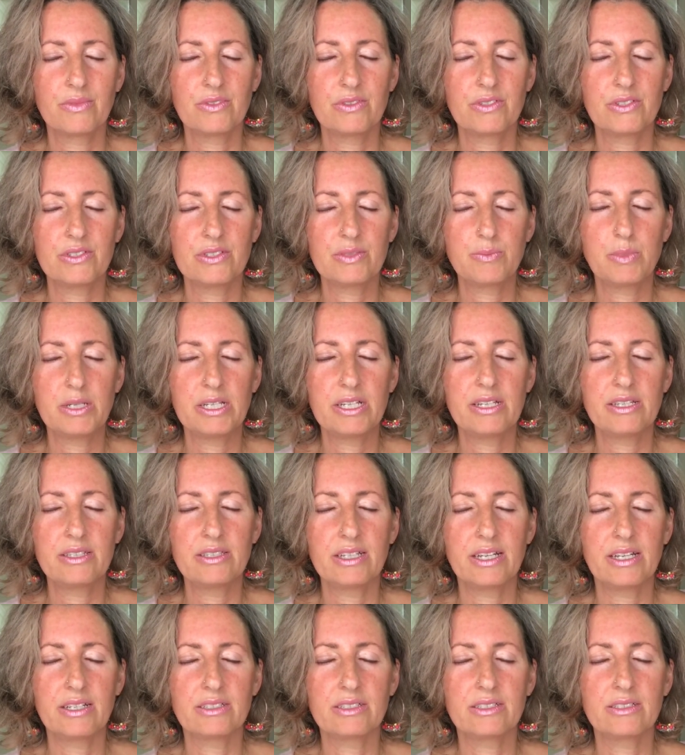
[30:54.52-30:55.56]
Just being
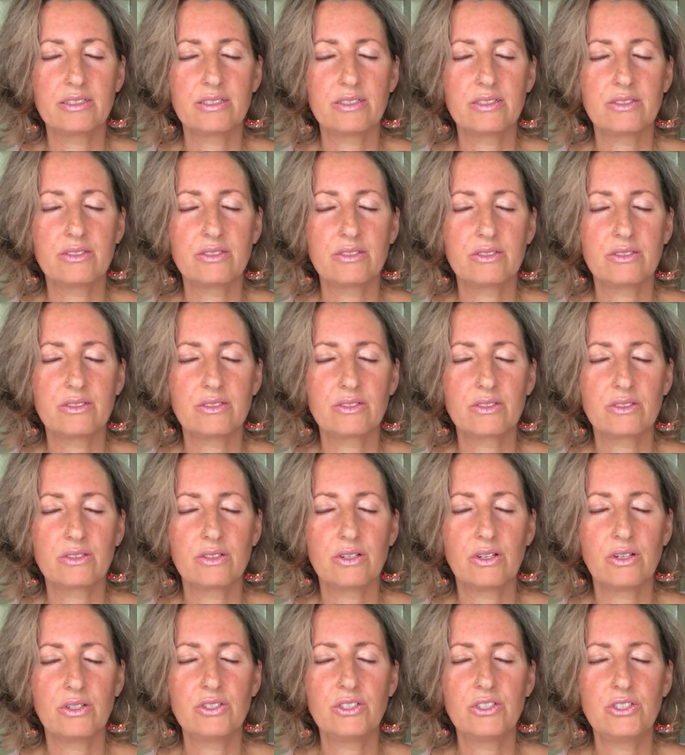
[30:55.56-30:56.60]
that
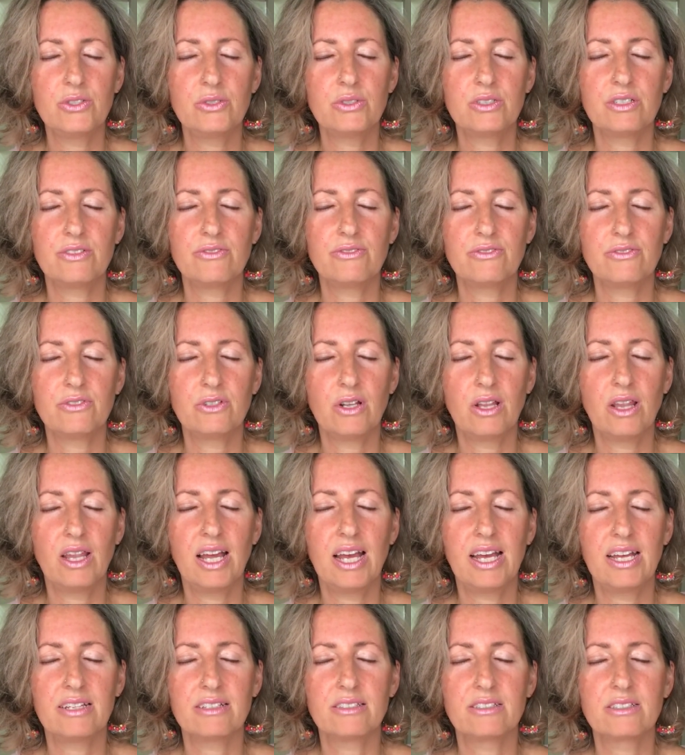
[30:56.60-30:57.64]
conduit for
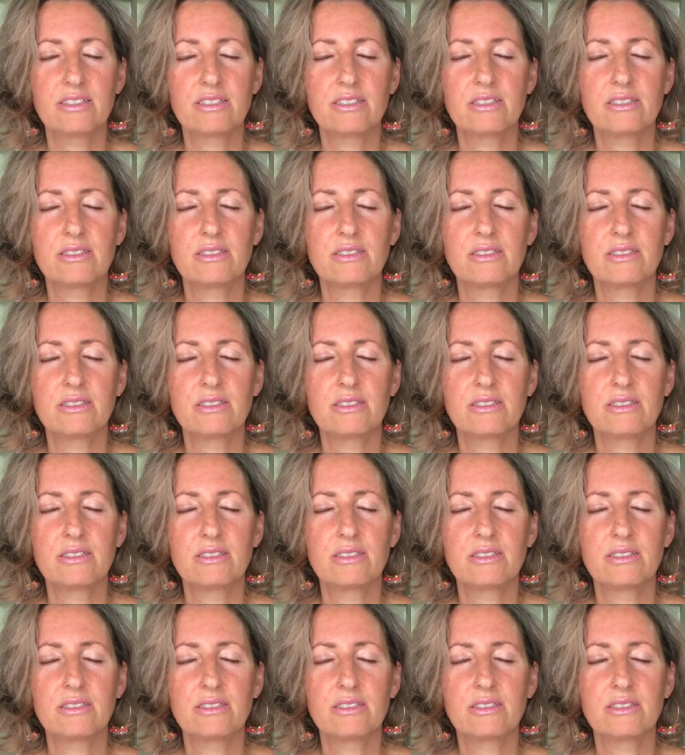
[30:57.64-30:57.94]
light